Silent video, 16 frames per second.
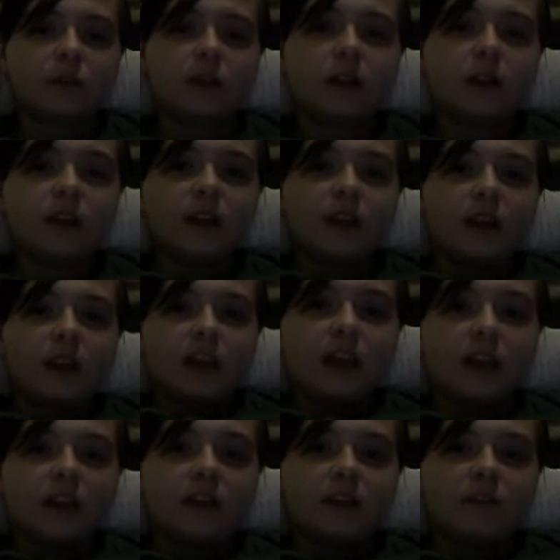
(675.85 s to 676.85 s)
And if
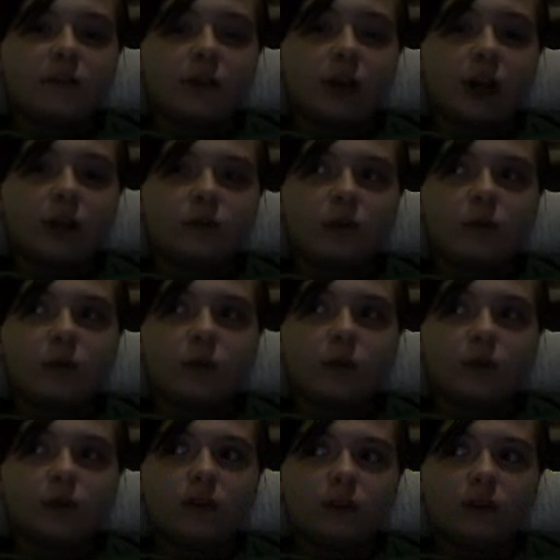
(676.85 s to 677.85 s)
you guys want more
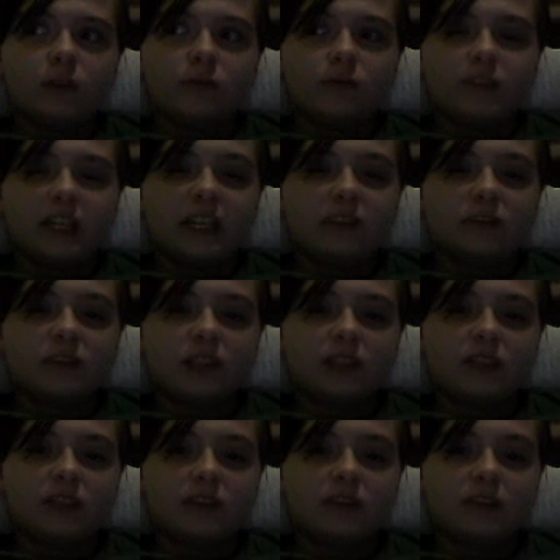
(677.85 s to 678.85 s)
videos like this,
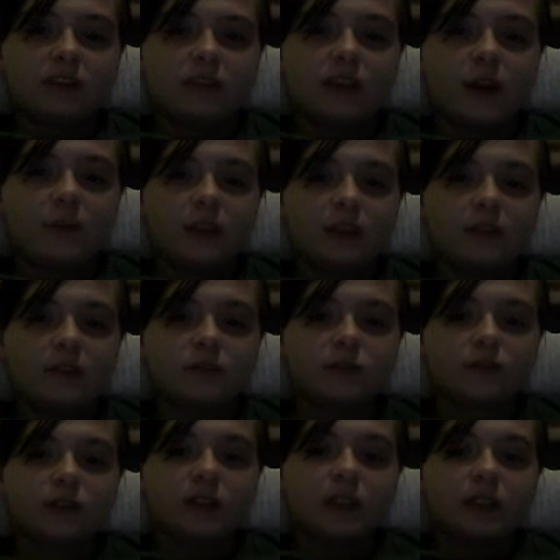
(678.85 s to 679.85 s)
just let me know.
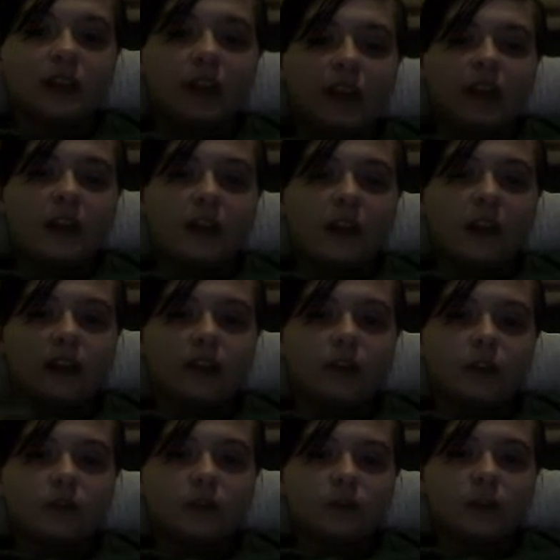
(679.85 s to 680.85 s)
And I can always make
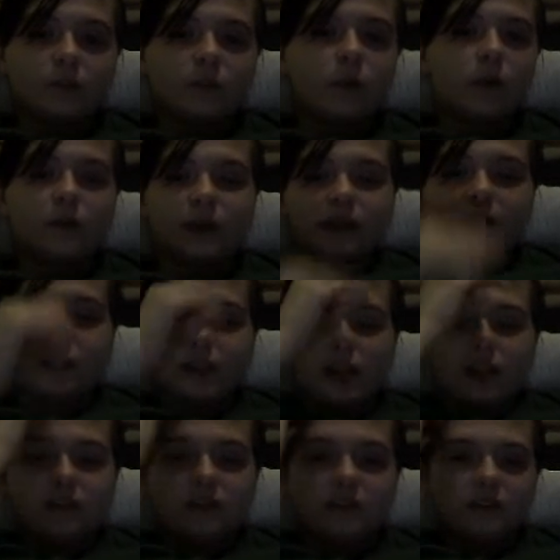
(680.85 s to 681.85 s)
more because I
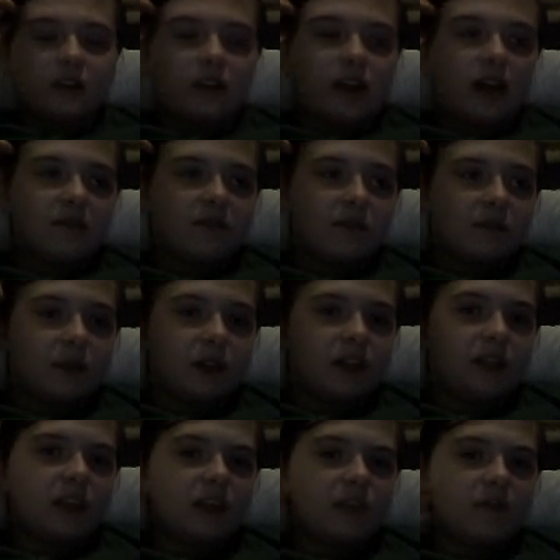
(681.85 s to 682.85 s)
still have plenty of
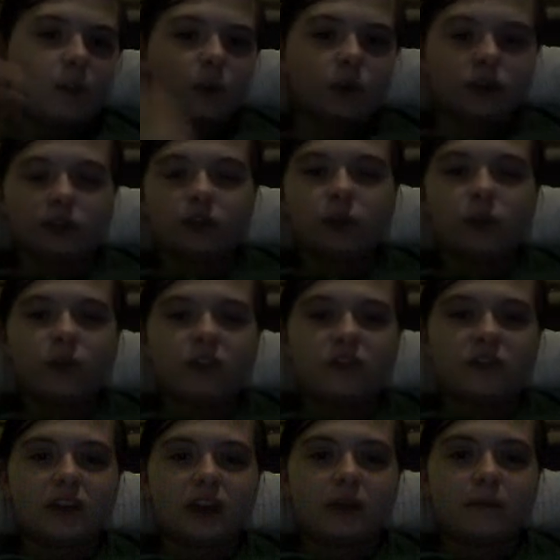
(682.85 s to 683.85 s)
more stories that
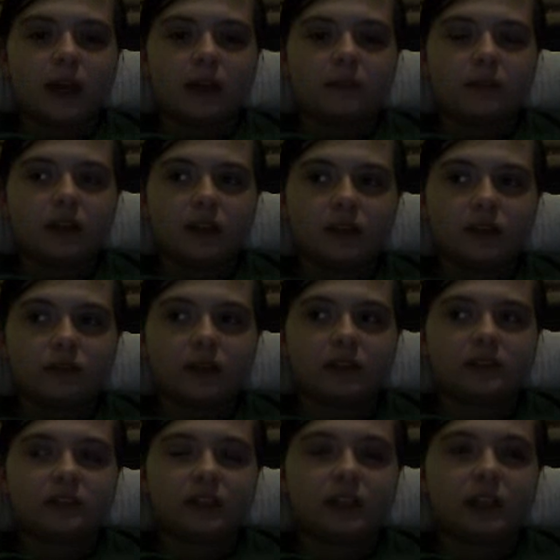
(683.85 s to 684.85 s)
might be interesting.
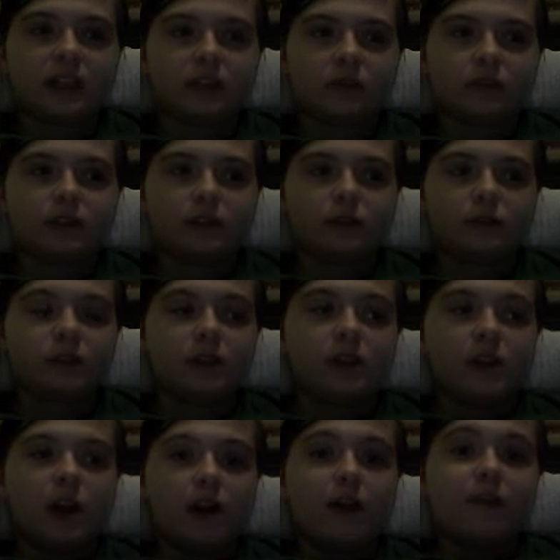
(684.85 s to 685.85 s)
I don't know.
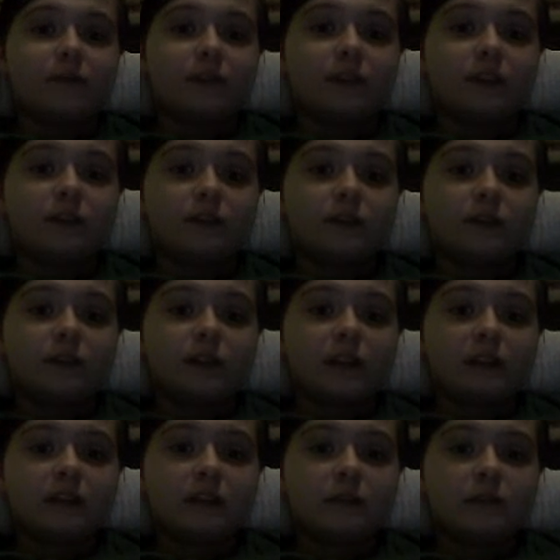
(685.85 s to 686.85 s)
Hopefully they're interesting,
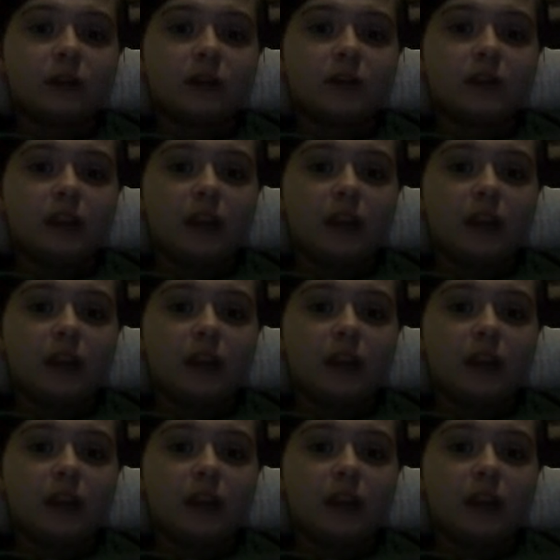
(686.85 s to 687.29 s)
but yeah.